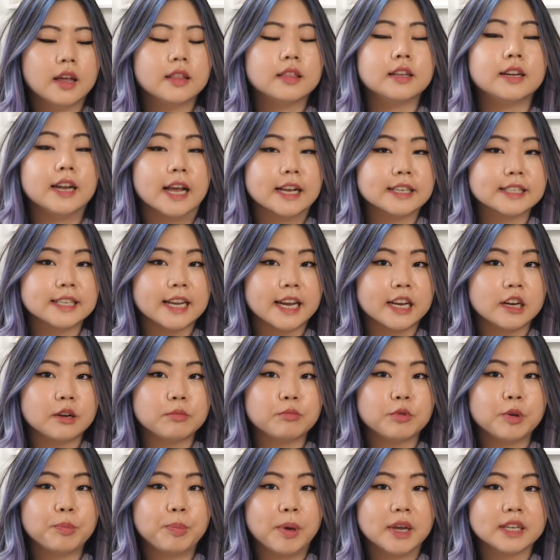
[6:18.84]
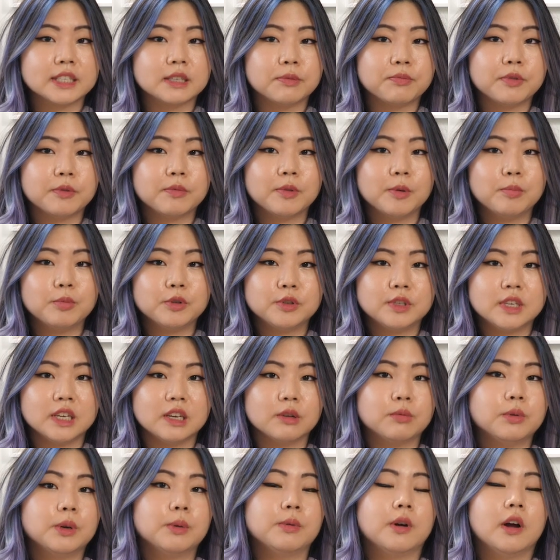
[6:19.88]
The next item we picked up from the
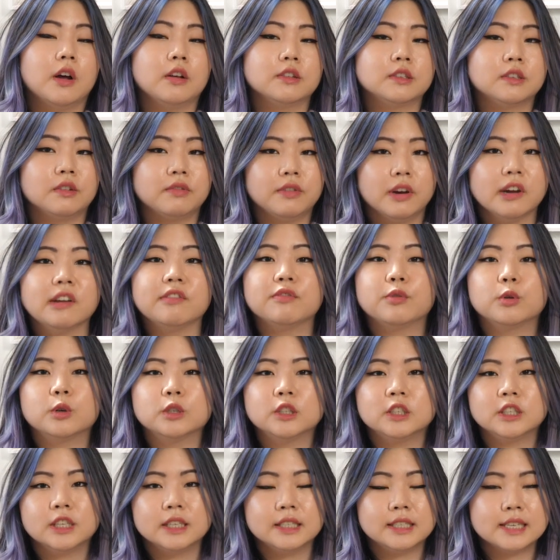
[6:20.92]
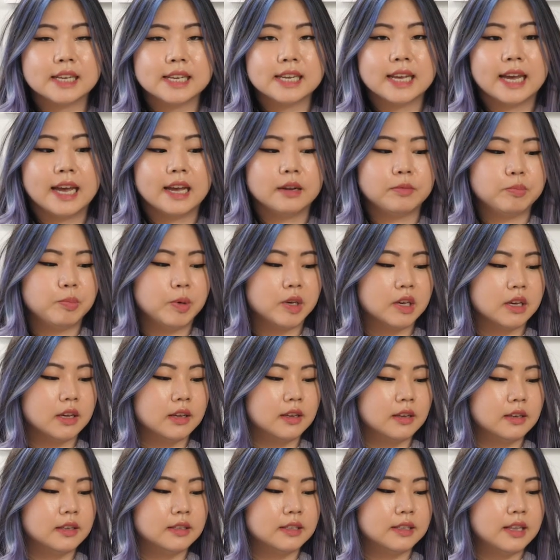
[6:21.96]
boutique, we were also very fortunate to get
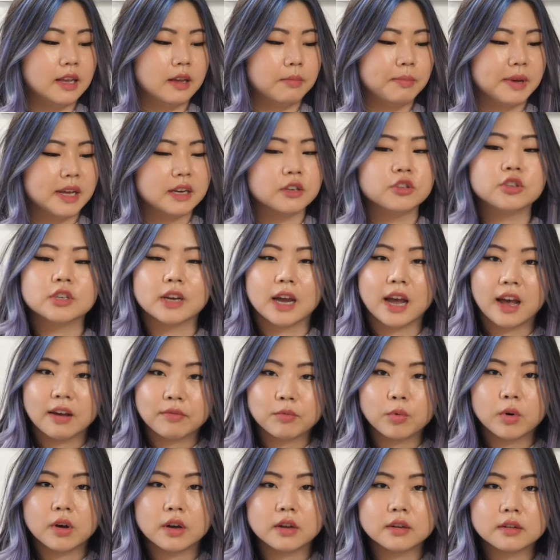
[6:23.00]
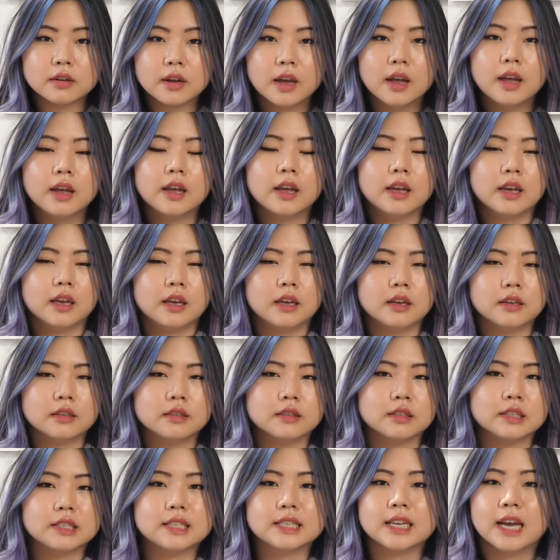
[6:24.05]
because they managed to have one
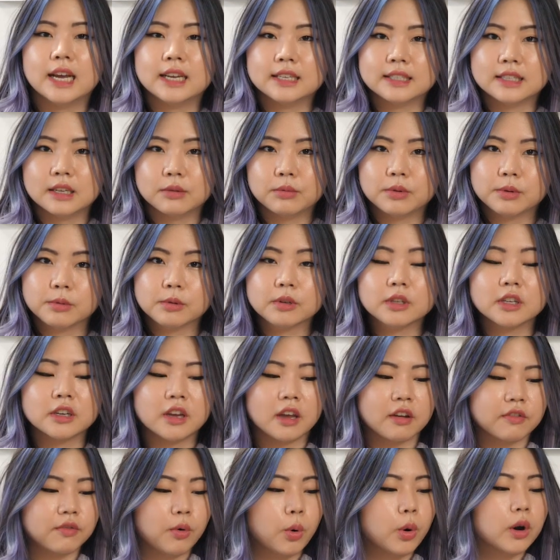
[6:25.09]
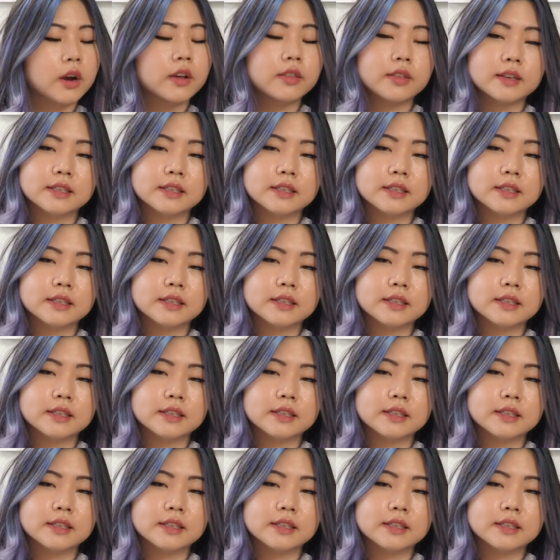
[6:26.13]
in the size that we were looking for.